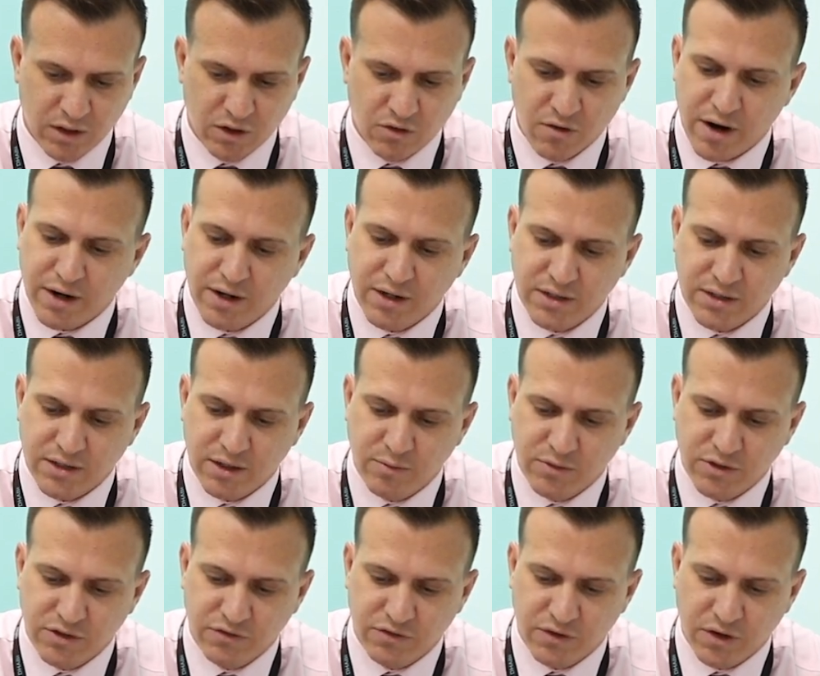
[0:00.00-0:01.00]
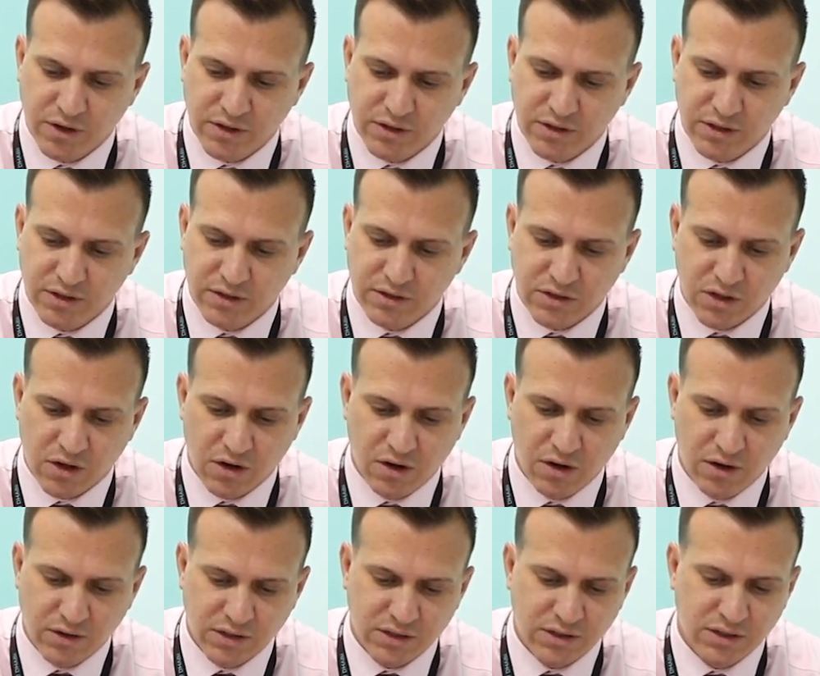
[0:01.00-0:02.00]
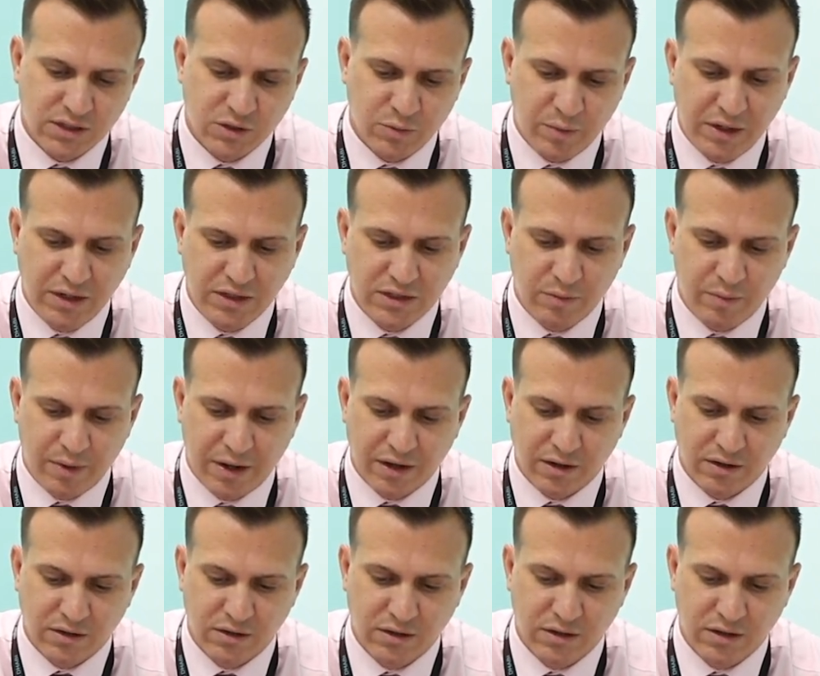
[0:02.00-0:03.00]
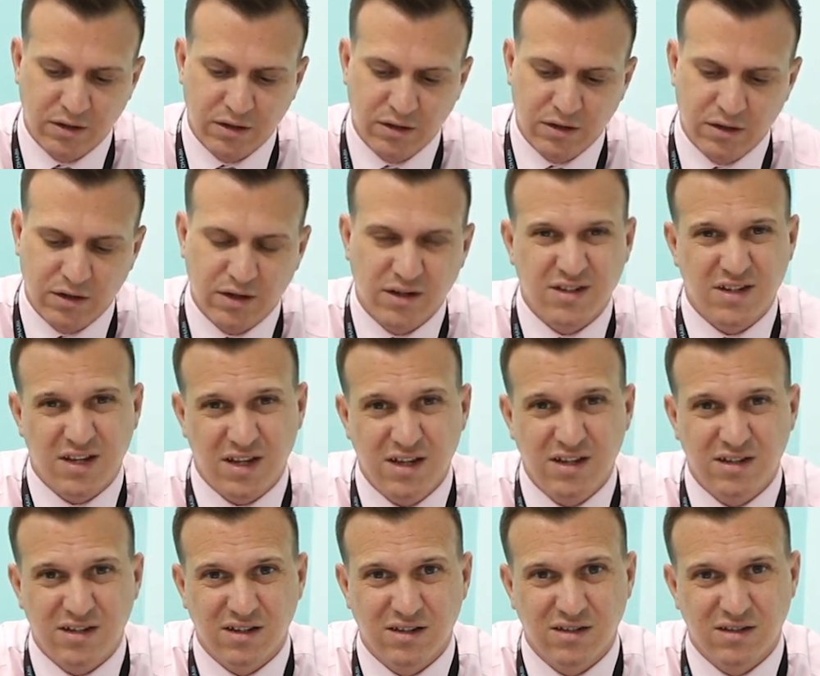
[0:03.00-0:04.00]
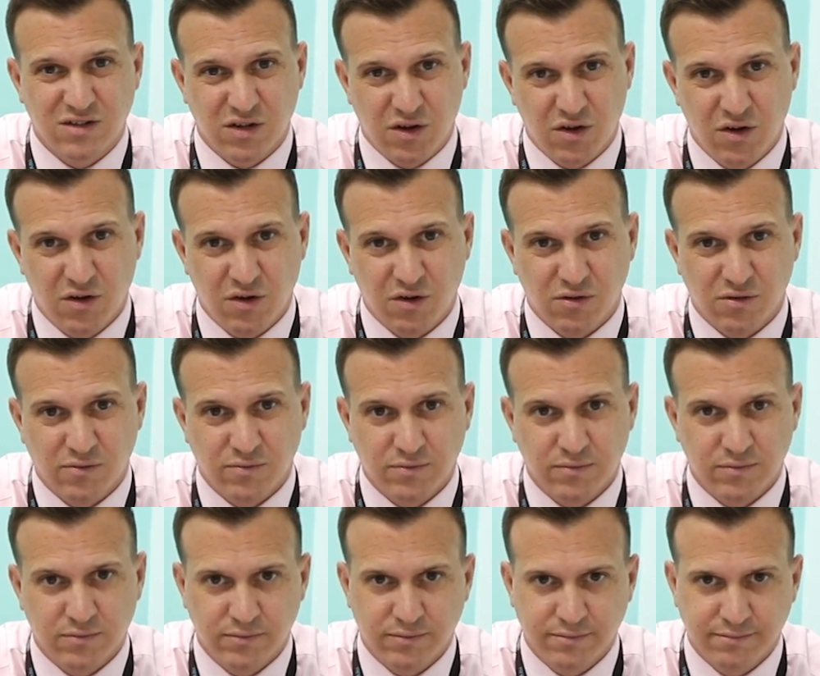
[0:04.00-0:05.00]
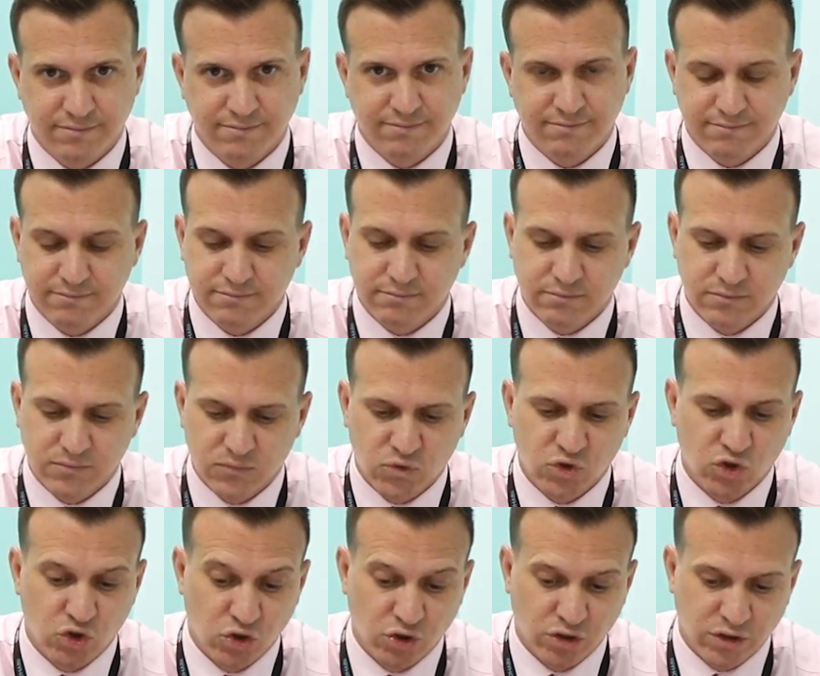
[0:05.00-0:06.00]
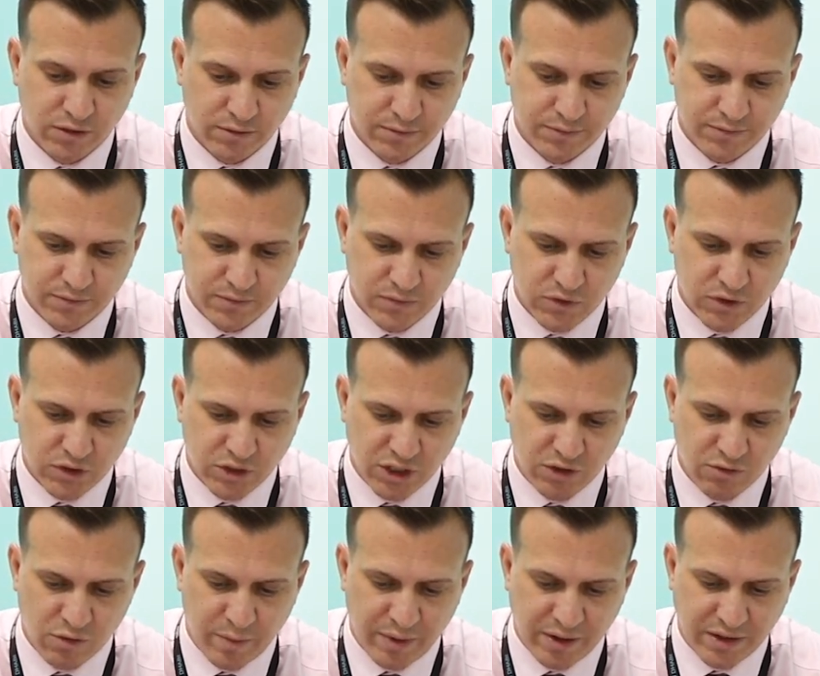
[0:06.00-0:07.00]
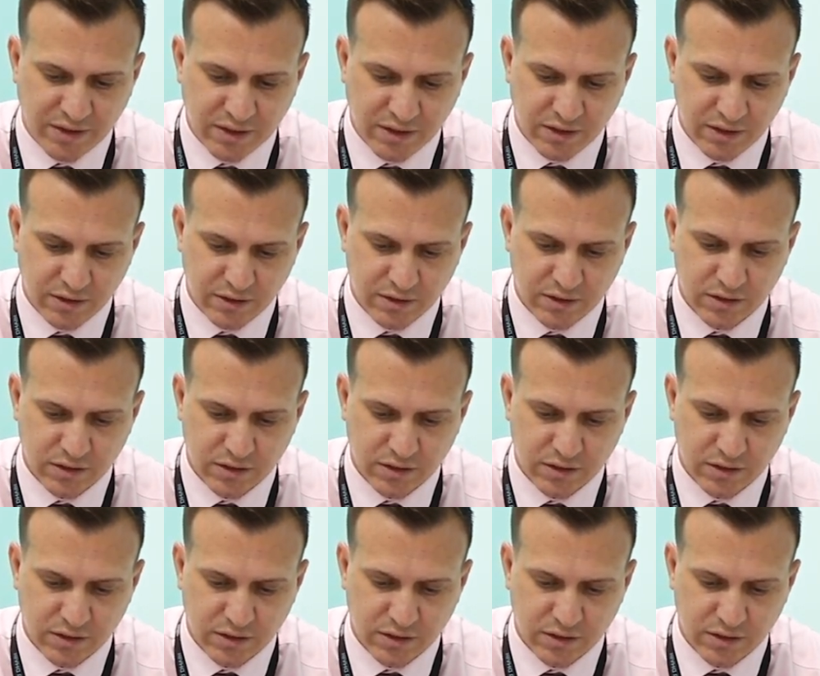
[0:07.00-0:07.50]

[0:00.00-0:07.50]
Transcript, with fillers: Granny seemed to find it as hard to speak to Ben as he did to her. Good, she repeated.